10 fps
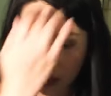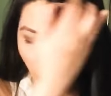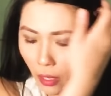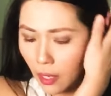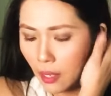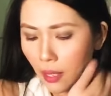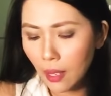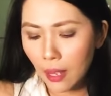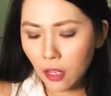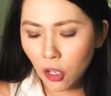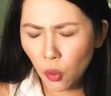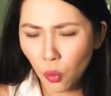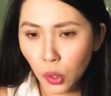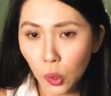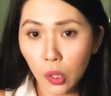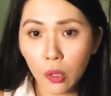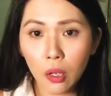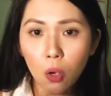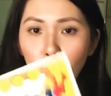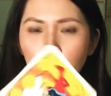Okay, and you will no
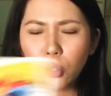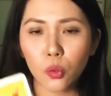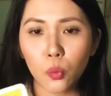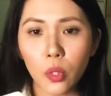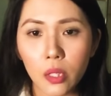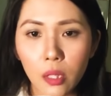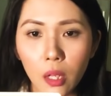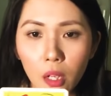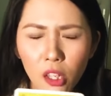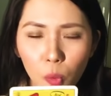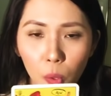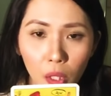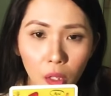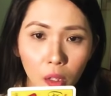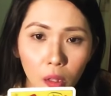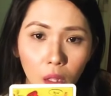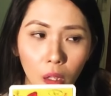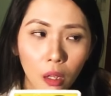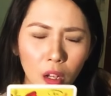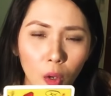longer work towards, you will no
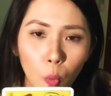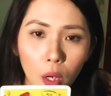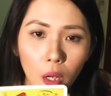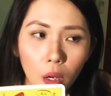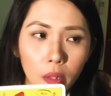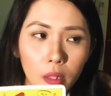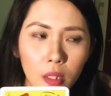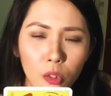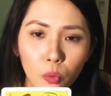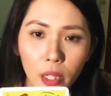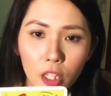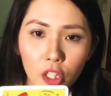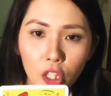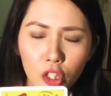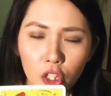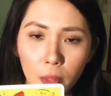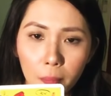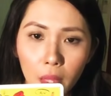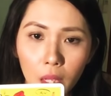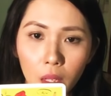longer work on this relationship.
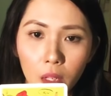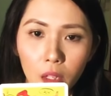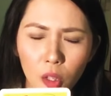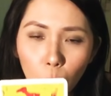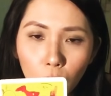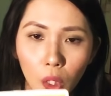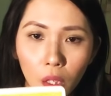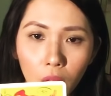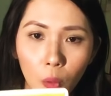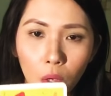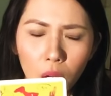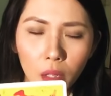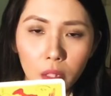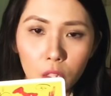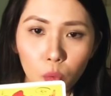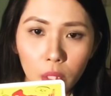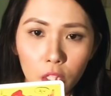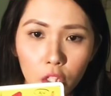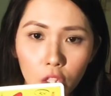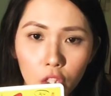You will no longer work on this
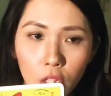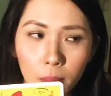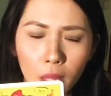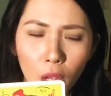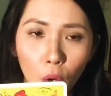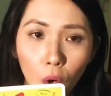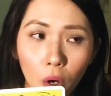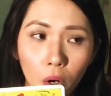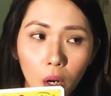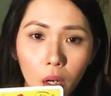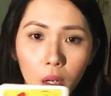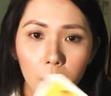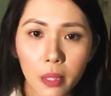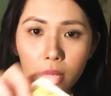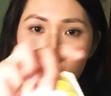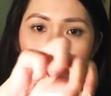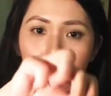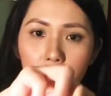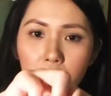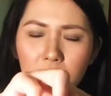relationship. Or because
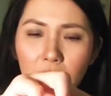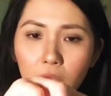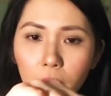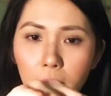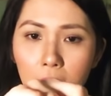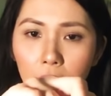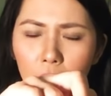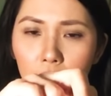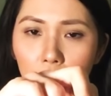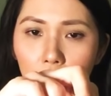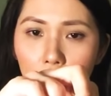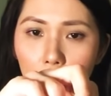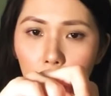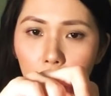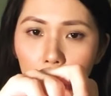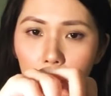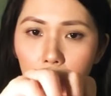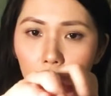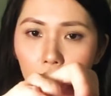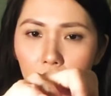this is Eight of Pentacles in the upright,
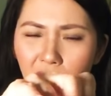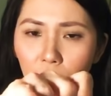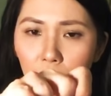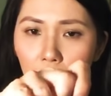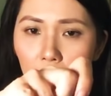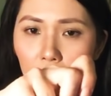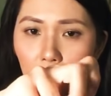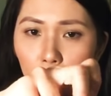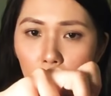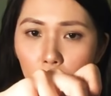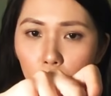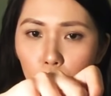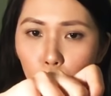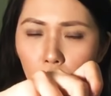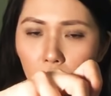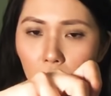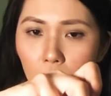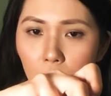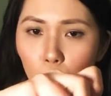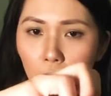it is someone who's
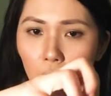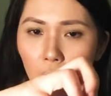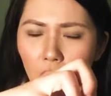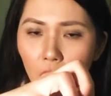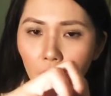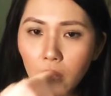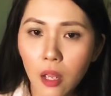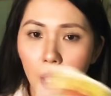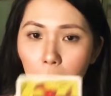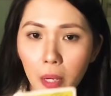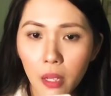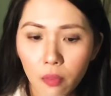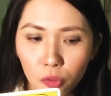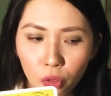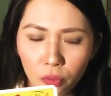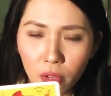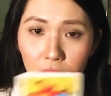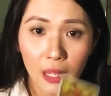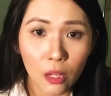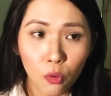working hard on it. But if it's reversed,
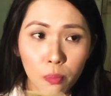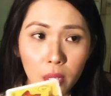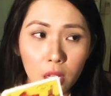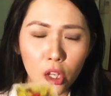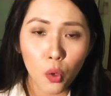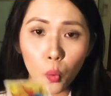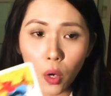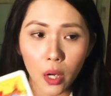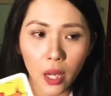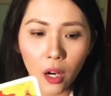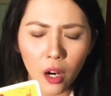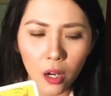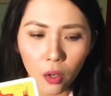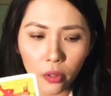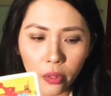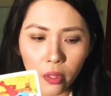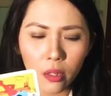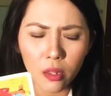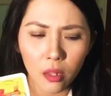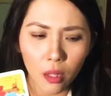then it will be you working hard
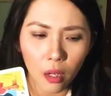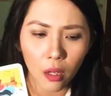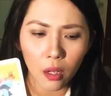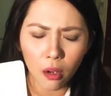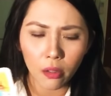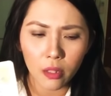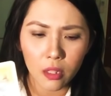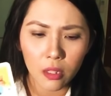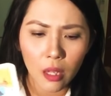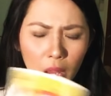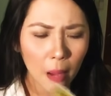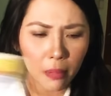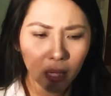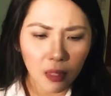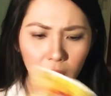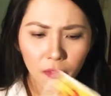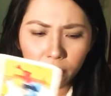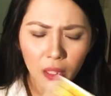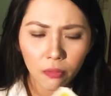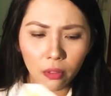on this. I'm getting
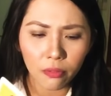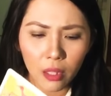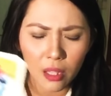50-50.